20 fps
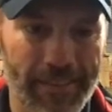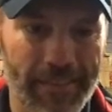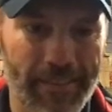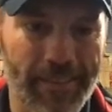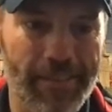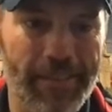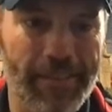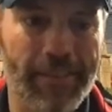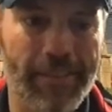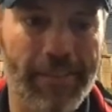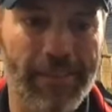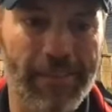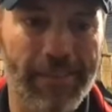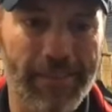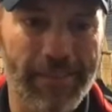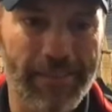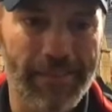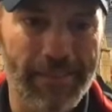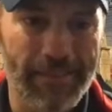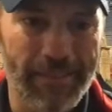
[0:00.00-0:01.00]
done so
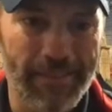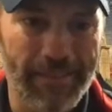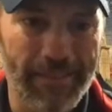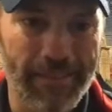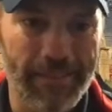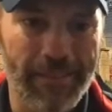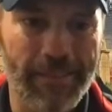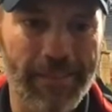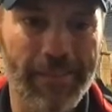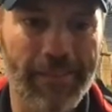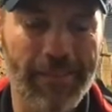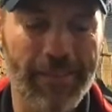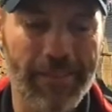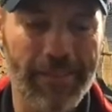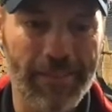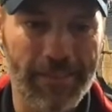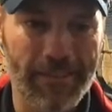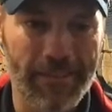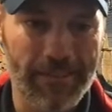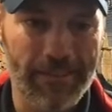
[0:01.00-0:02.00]
well. When you look down
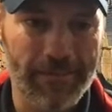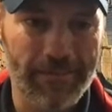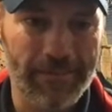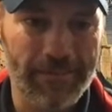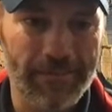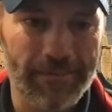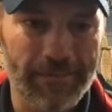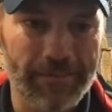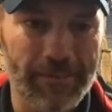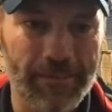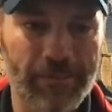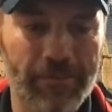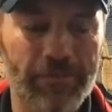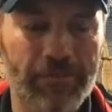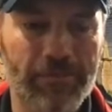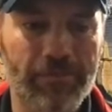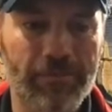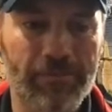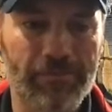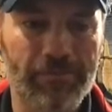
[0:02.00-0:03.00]
the street and you see
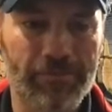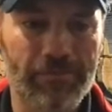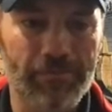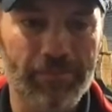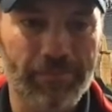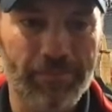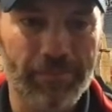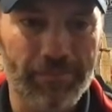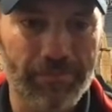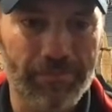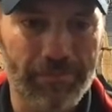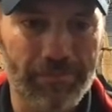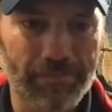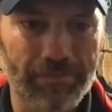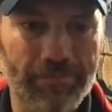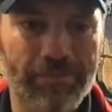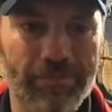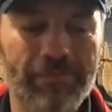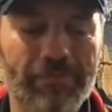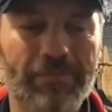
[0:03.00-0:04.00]
Cinderella Castle,
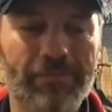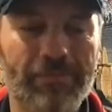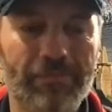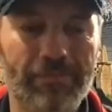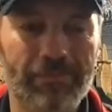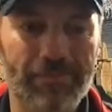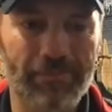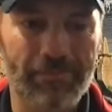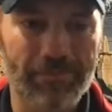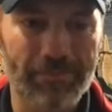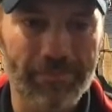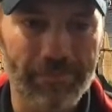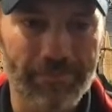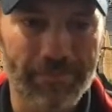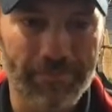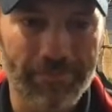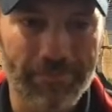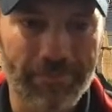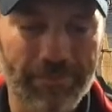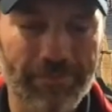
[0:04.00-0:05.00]
it's such a
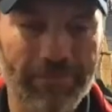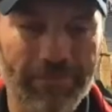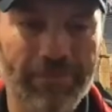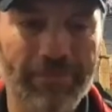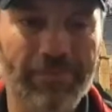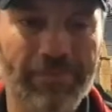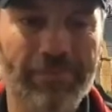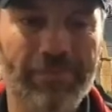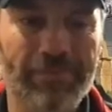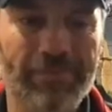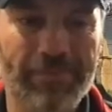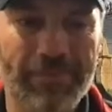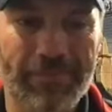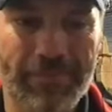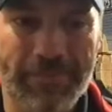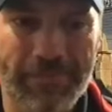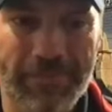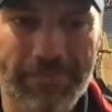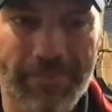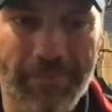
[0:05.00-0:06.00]
special moment,
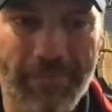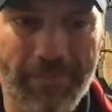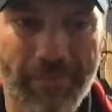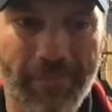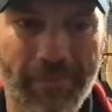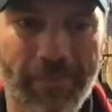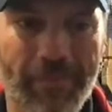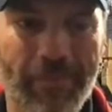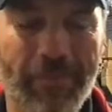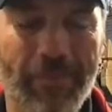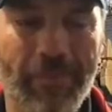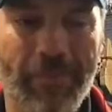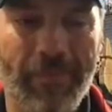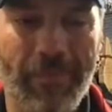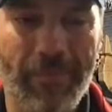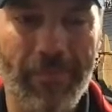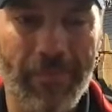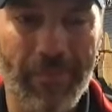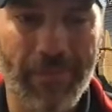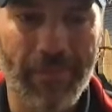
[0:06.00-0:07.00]
like on every trip for
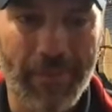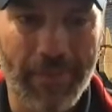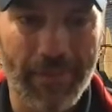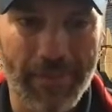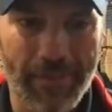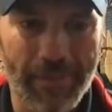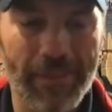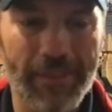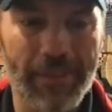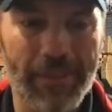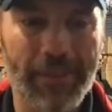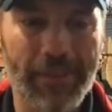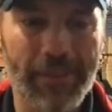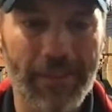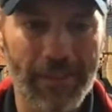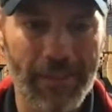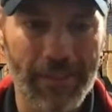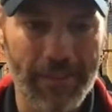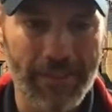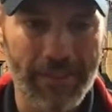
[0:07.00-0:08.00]
us. Which is